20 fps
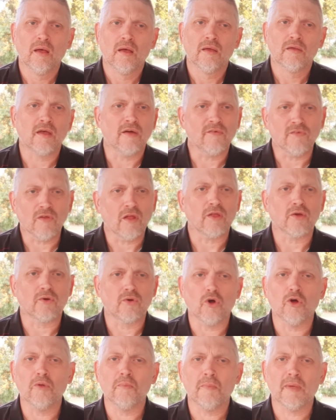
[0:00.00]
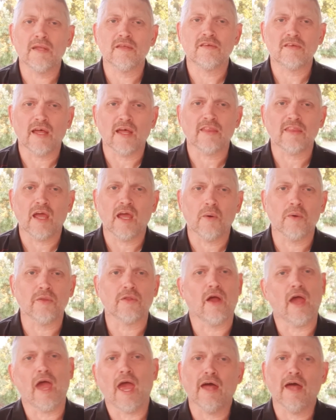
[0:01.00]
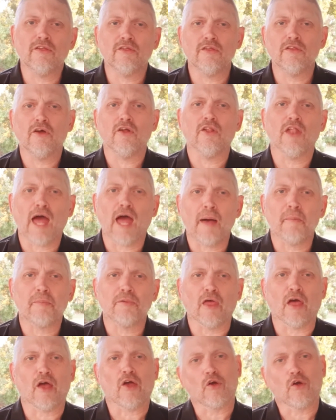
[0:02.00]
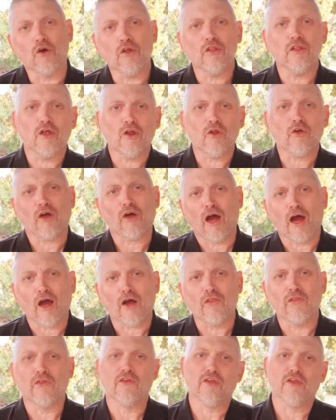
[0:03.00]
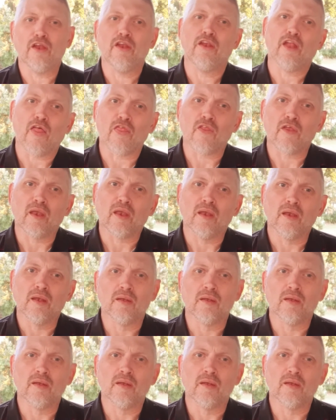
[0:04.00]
Several other grown men sat there with their hands in their laps like good little cucks and did nothing.